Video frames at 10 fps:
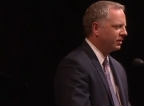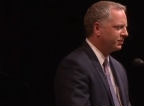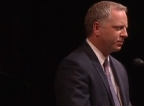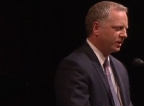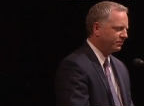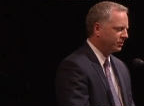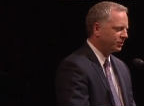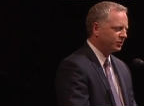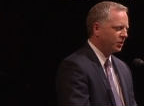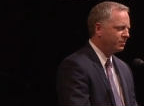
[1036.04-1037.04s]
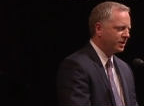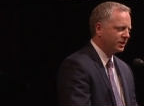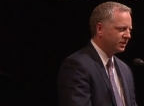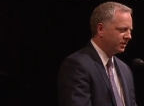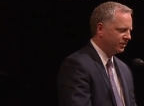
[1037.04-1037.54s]
They'd prayed for so many
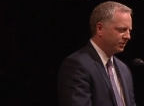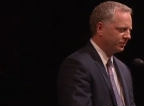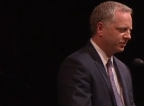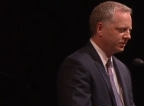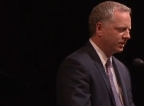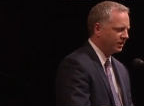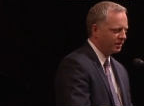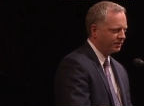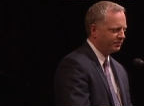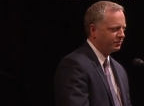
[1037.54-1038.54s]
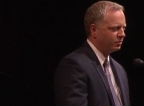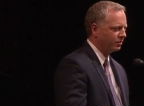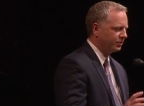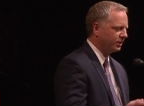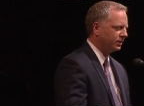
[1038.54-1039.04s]
years uh,
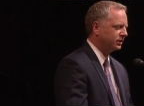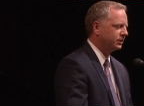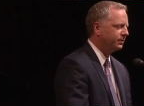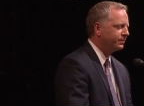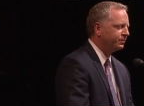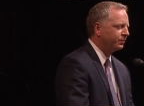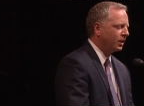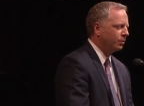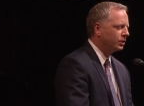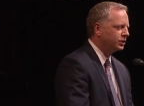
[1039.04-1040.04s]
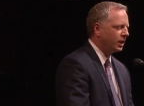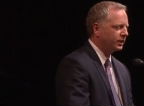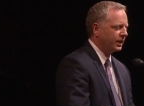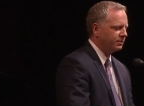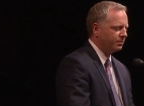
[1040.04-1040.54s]
for this. When John
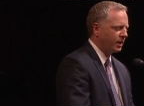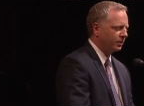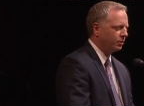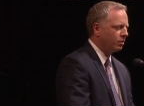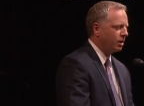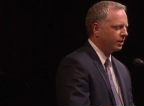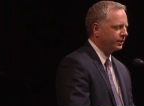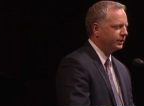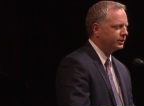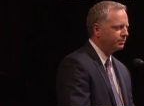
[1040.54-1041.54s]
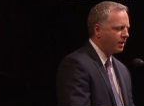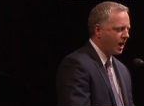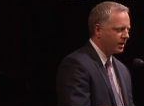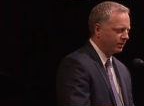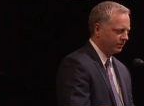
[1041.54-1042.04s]
came up out of the water, he
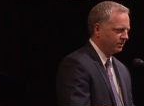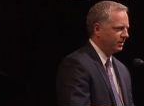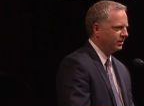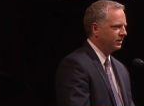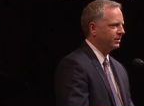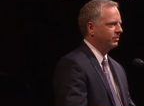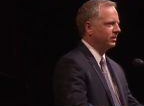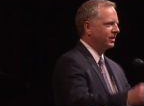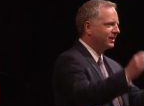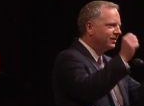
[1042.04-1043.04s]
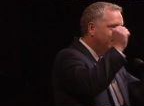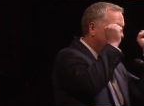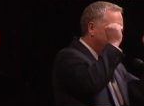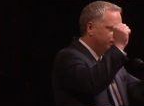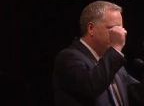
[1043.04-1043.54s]
smiled and then he went like
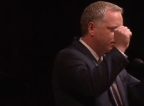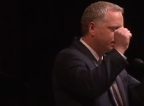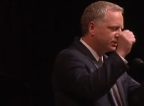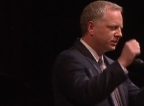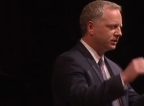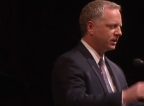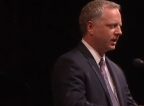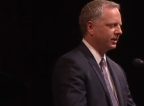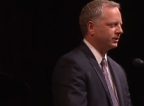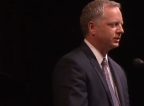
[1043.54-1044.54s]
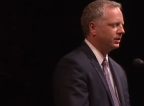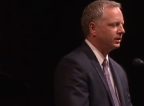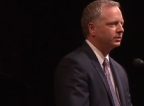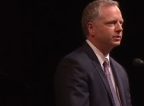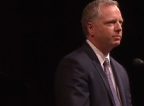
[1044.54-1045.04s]
this. He raised his hands
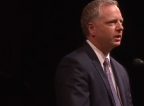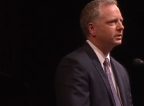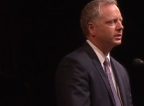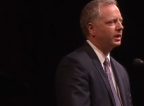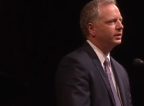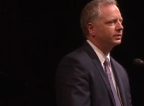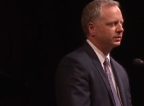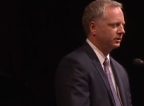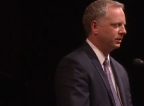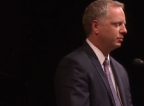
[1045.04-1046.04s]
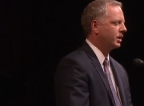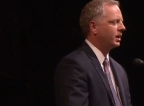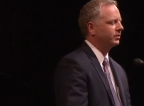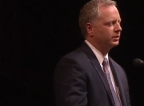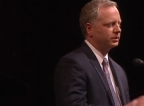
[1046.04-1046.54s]
and spontaneously went
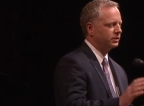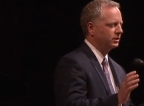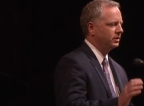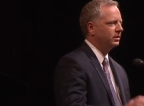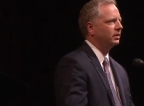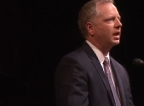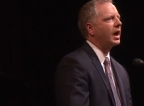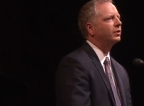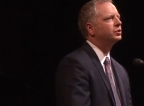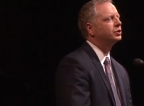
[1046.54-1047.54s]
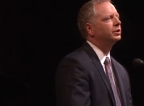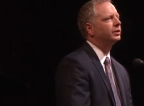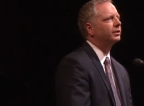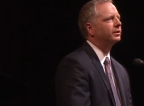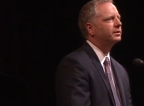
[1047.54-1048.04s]
out this loud
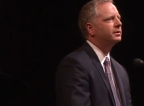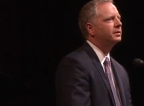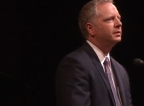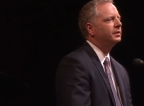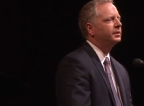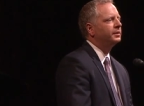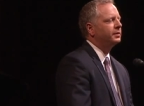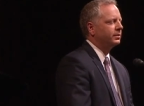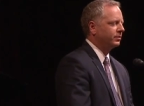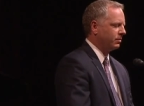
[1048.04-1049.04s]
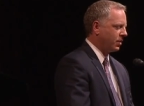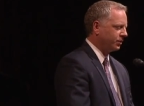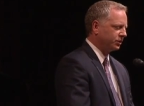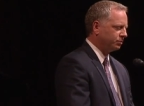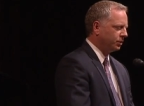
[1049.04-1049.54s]
cheer from all
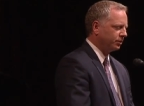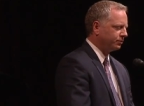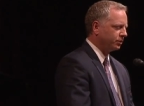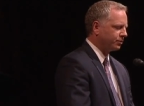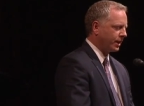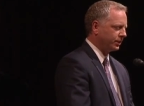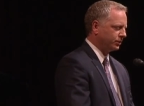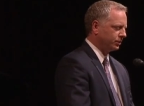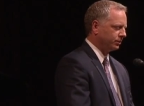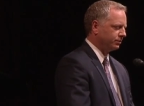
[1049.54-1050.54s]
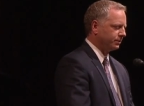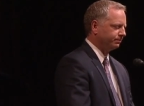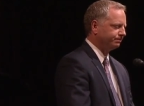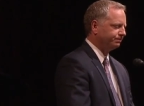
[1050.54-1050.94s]
these beautiful grandchildren.